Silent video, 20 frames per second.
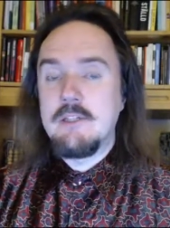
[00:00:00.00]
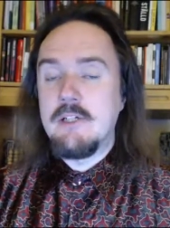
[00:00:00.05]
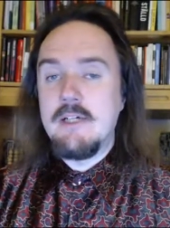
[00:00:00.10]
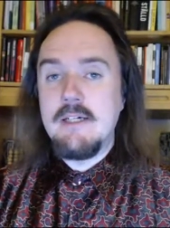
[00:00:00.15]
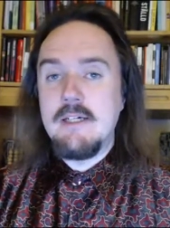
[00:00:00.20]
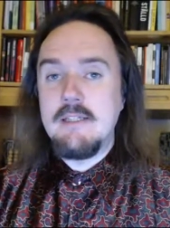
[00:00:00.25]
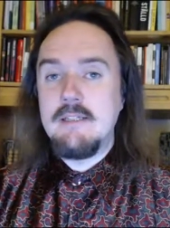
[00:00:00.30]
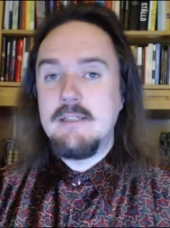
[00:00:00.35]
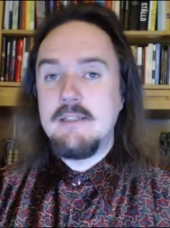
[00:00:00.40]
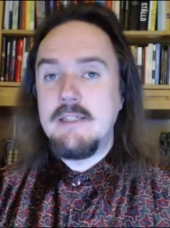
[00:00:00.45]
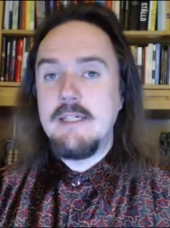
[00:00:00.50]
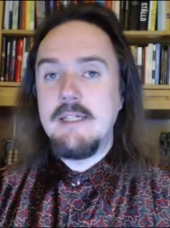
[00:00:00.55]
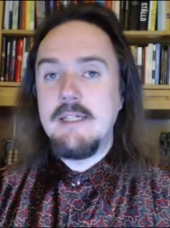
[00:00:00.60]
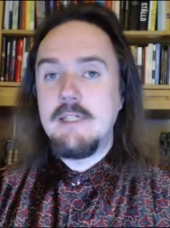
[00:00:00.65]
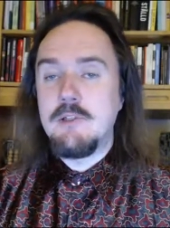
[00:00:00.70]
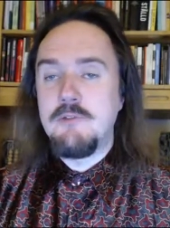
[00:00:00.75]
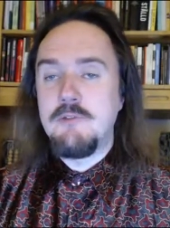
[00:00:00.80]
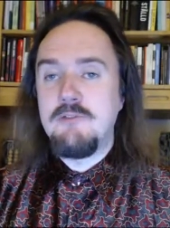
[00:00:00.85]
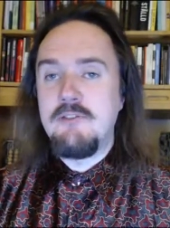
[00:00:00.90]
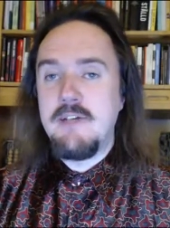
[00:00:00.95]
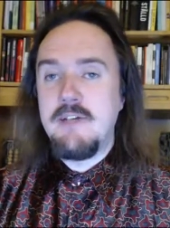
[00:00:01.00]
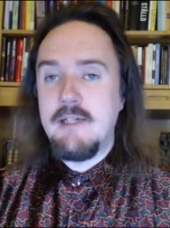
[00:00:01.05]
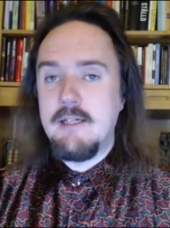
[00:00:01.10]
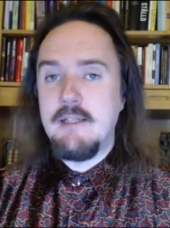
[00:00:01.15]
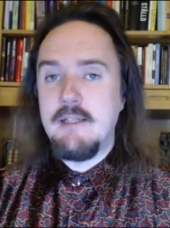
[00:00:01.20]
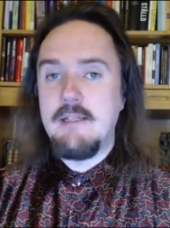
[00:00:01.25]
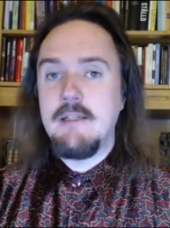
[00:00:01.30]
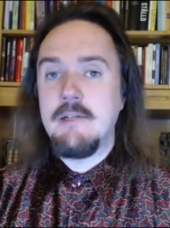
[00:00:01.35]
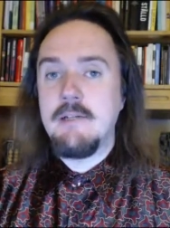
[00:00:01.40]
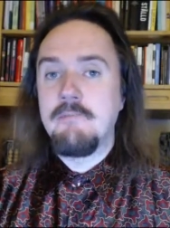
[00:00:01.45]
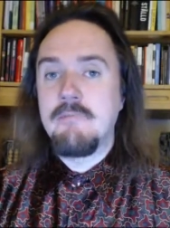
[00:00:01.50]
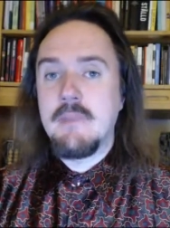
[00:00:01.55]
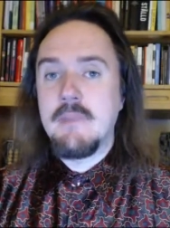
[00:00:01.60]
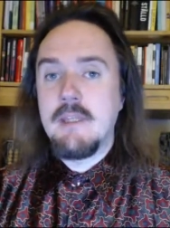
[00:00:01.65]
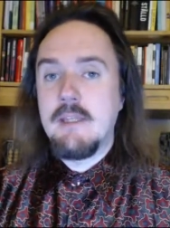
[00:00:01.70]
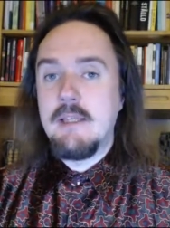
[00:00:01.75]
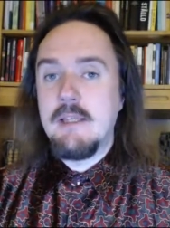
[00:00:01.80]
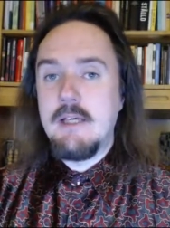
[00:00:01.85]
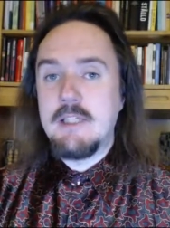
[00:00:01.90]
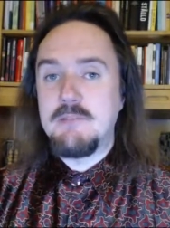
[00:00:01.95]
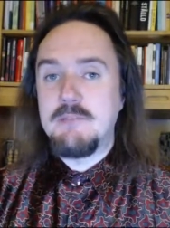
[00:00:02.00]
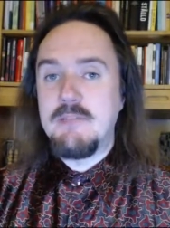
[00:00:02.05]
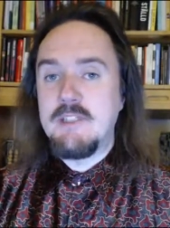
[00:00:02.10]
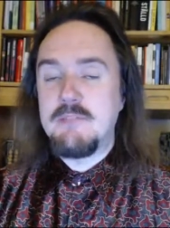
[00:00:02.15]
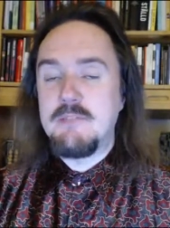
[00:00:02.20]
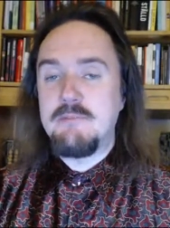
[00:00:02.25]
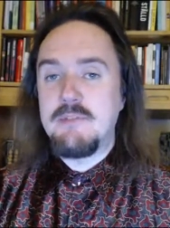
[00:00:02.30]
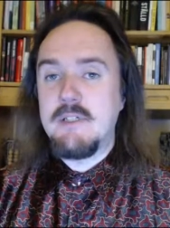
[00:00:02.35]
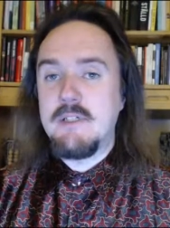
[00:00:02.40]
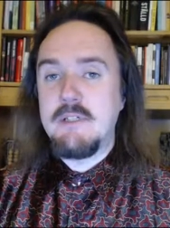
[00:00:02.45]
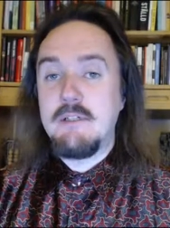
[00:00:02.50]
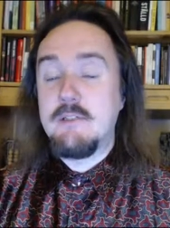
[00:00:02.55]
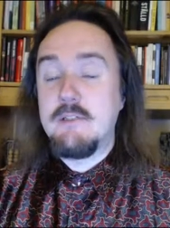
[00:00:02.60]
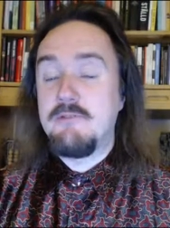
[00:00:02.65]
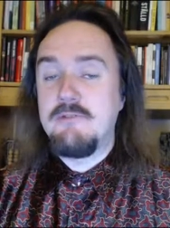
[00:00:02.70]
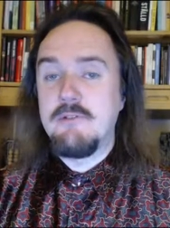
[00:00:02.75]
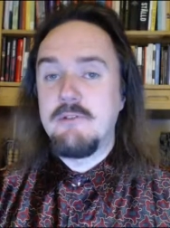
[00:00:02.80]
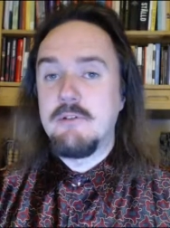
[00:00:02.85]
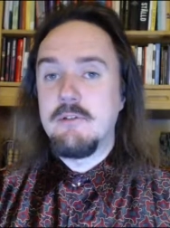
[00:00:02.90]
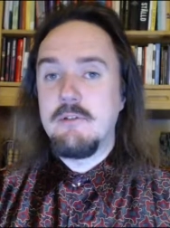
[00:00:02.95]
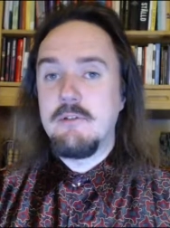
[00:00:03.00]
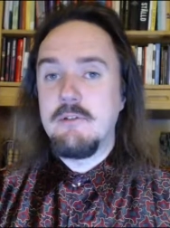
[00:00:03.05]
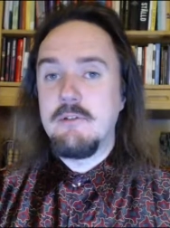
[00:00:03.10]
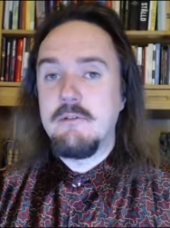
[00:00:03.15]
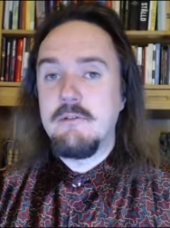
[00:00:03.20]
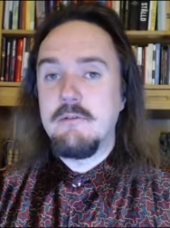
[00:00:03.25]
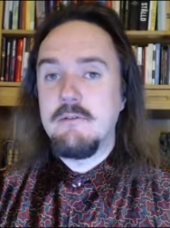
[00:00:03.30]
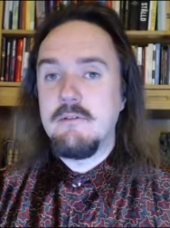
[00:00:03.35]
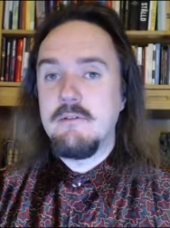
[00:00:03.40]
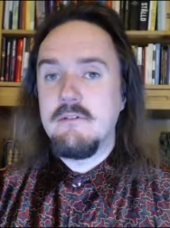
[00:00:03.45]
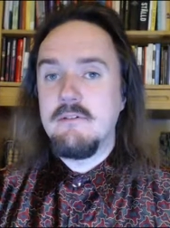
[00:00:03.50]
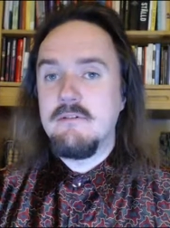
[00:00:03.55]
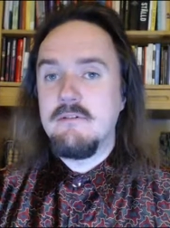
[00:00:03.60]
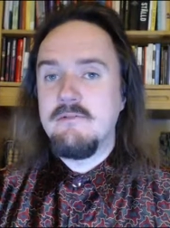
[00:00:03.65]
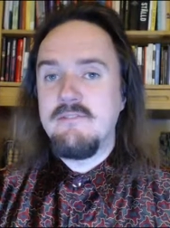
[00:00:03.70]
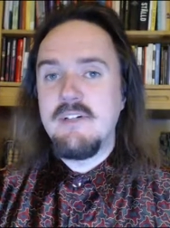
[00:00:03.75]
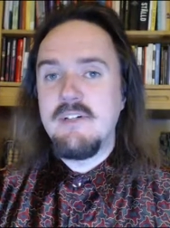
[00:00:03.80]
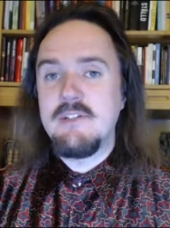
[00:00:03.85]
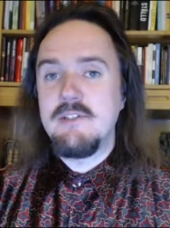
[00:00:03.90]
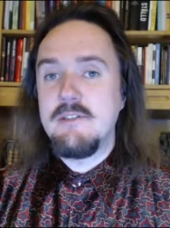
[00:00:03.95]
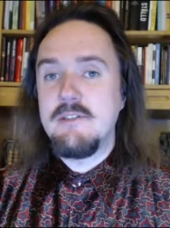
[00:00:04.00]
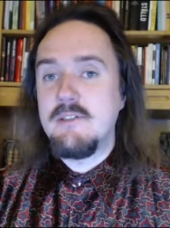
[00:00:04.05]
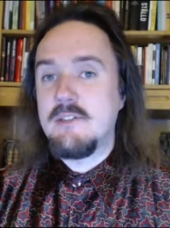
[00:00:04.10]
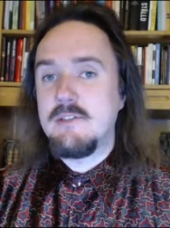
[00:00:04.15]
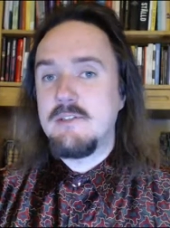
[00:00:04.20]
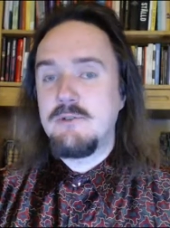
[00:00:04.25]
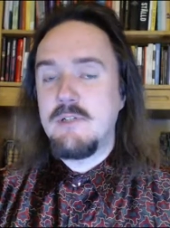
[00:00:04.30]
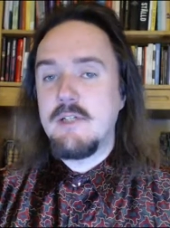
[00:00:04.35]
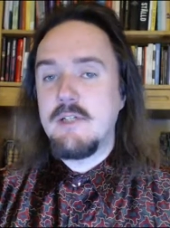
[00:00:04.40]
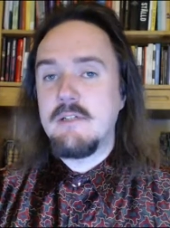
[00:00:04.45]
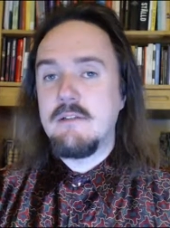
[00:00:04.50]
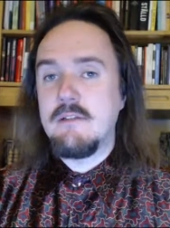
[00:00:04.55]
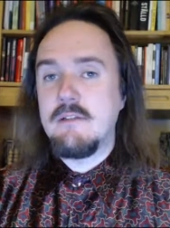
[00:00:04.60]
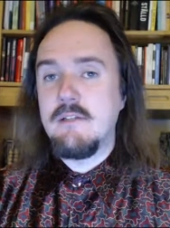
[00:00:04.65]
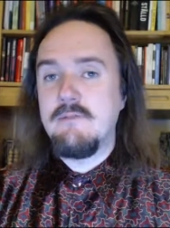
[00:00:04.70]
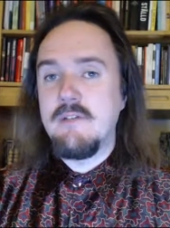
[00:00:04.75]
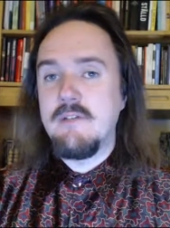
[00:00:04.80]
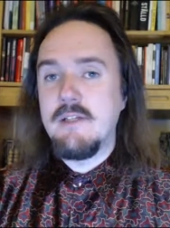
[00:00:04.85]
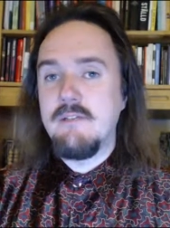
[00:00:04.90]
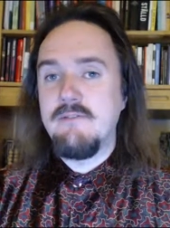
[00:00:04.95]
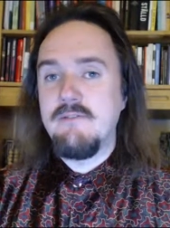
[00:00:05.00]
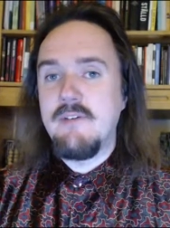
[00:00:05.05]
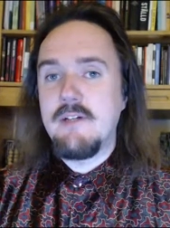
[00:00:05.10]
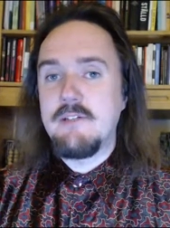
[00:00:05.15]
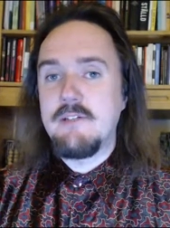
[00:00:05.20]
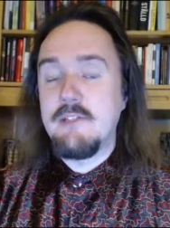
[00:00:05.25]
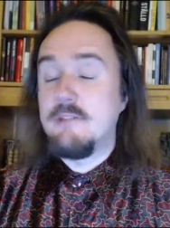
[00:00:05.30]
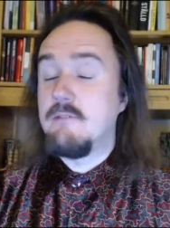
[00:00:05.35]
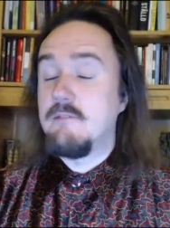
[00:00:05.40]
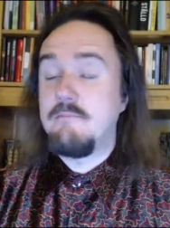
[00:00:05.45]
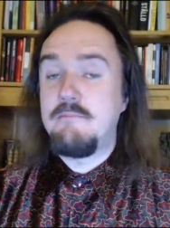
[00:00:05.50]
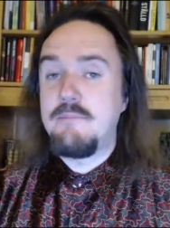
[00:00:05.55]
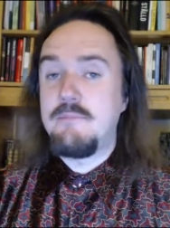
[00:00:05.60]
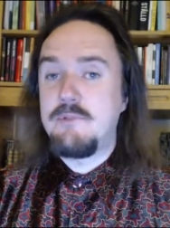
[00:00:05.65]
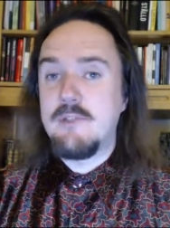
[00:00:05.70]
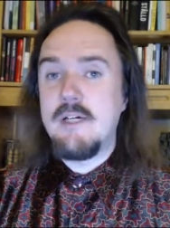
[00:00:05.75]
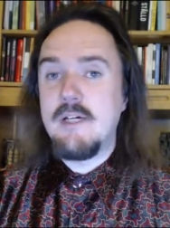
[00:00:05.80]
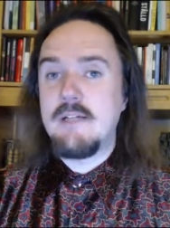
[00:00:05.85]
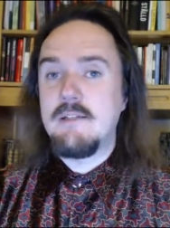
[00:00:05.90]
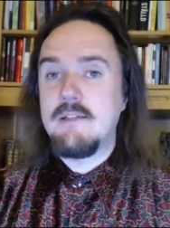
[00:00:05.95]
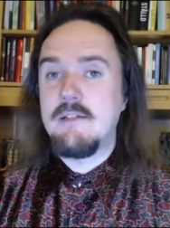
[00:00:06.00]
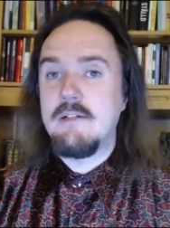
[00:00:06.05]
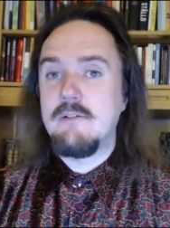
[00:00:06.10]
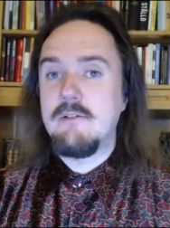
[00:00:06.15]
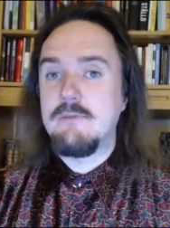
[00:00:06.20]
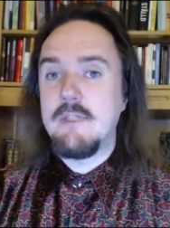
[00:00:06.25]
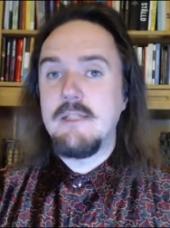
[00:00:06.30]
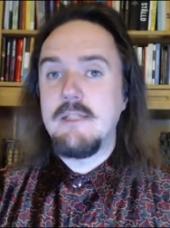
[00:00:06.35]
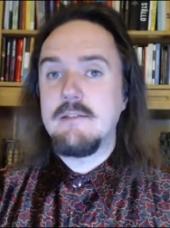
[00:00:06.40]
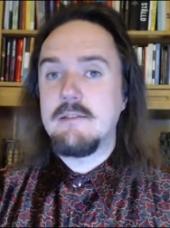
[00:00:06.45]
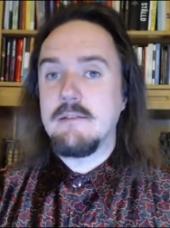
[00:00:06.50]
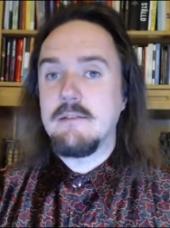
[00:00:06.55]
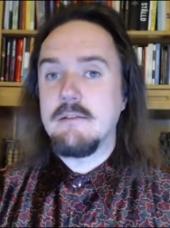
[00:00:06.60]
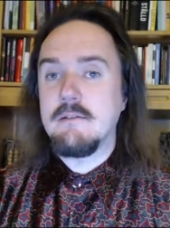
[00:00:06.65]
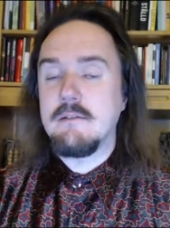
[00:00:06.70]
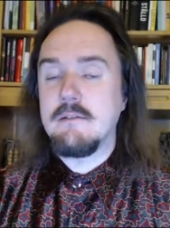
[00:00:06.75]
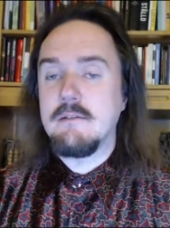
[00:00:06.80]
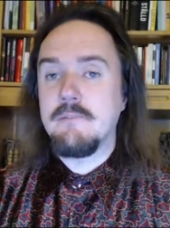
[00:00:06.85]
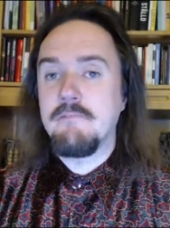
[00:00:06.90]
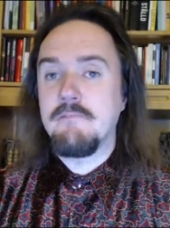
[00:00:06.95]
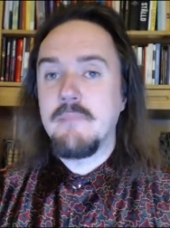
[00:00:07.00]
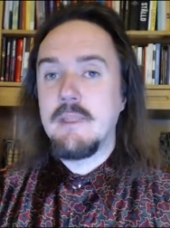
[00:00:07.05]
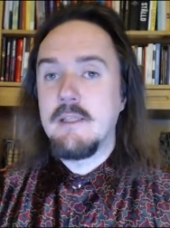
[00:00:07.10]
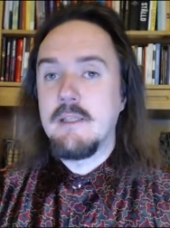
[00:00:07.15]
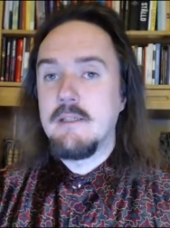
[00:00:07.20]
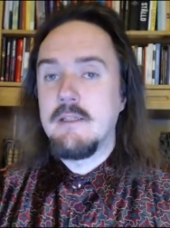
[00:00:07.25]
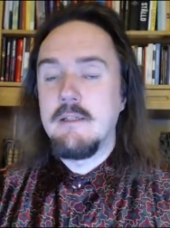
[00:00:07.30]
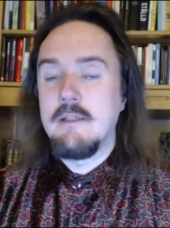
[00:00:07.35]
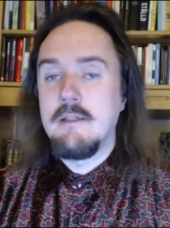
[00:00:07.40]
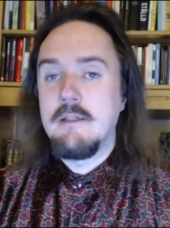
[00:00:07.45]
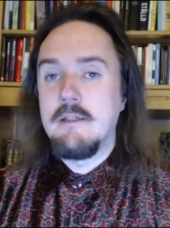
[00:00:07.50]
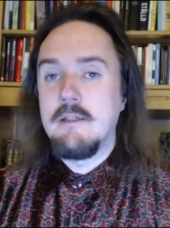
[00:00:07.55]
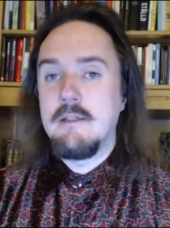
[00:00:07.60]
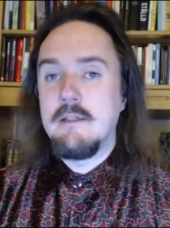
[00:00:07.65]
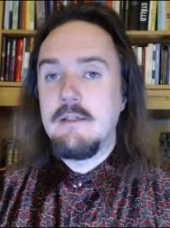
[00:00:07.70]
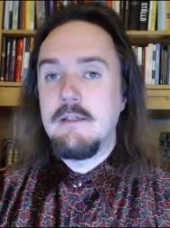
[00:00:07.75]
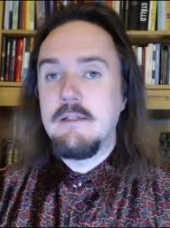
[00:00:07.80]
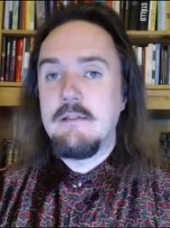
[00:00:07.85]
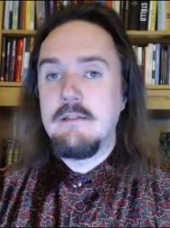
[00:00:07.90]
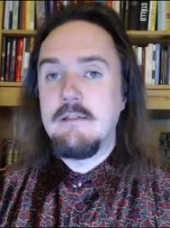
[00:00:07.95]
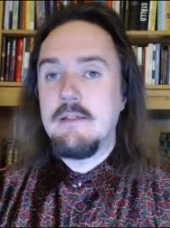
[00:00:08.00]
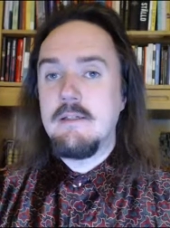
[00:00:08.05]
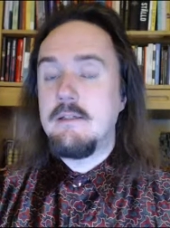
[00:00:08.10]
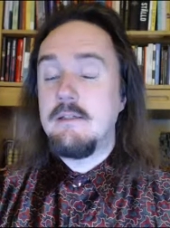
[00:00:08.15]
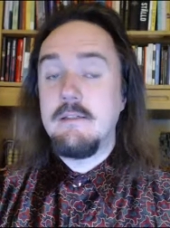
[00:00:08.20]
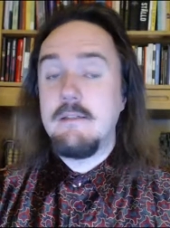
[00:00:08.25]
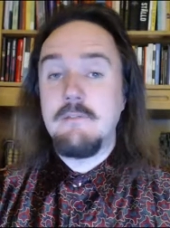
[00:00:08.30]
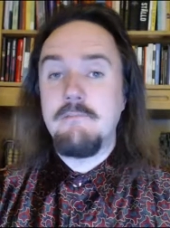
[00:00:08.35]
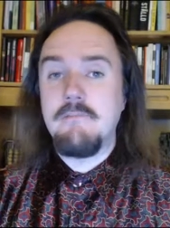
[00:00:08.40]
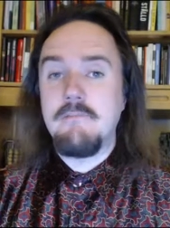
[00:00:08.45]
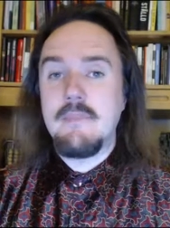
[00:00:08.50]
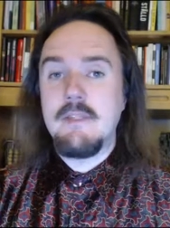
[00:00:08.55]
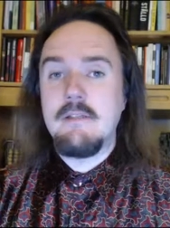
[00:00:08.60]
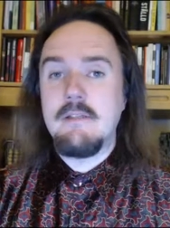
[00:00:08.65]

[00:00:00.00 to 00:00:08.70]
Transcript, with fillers: The idea of hell has been spread for very destructive and very practical reasons and I